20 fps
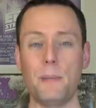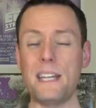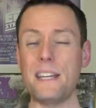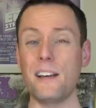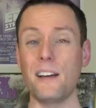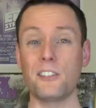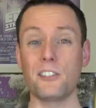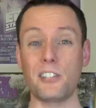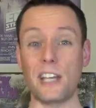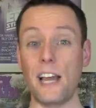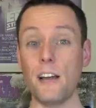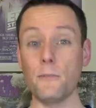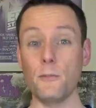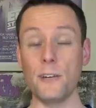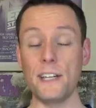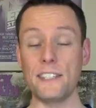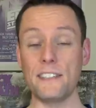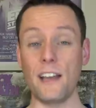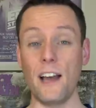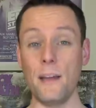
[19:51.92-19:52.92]
because
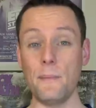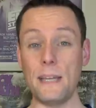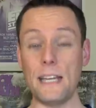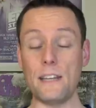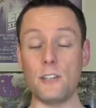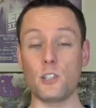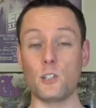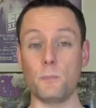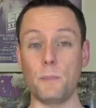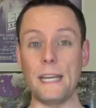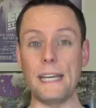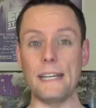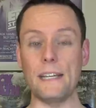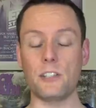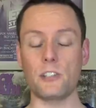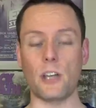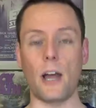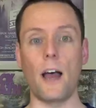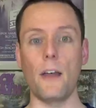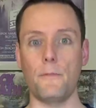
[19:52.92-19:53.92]
every time he
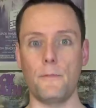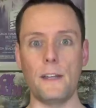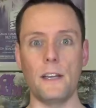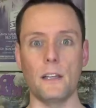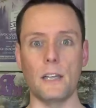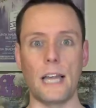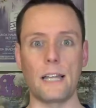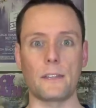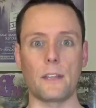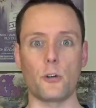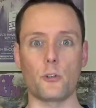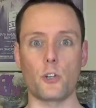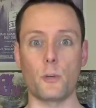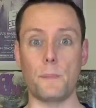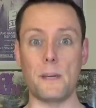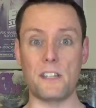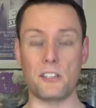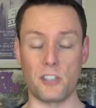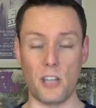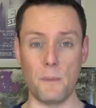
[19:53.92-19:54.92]
speaks, I feel like there should
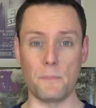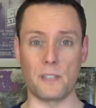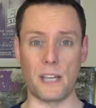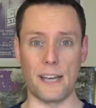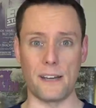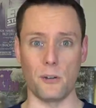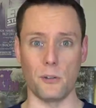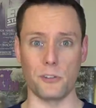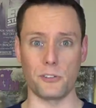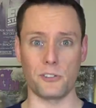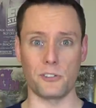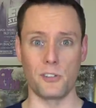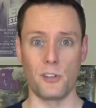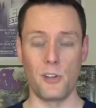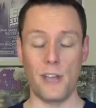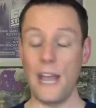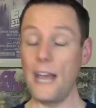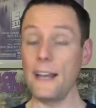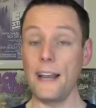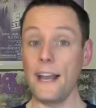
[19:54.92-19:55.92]
be subtitles.
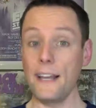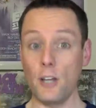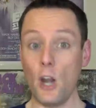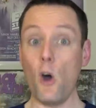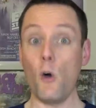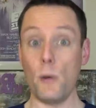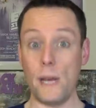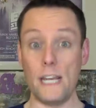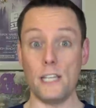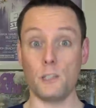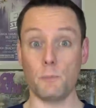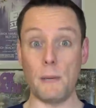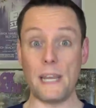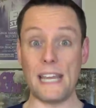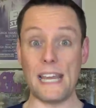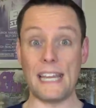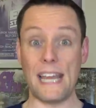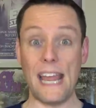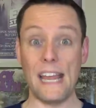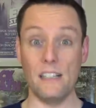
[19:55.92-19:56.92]
And I know he's
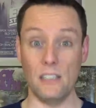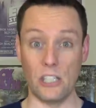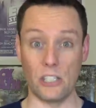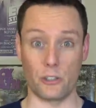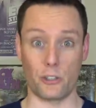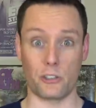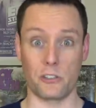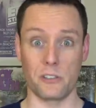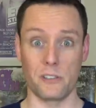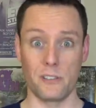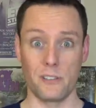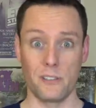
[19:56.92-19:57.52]
speaking English.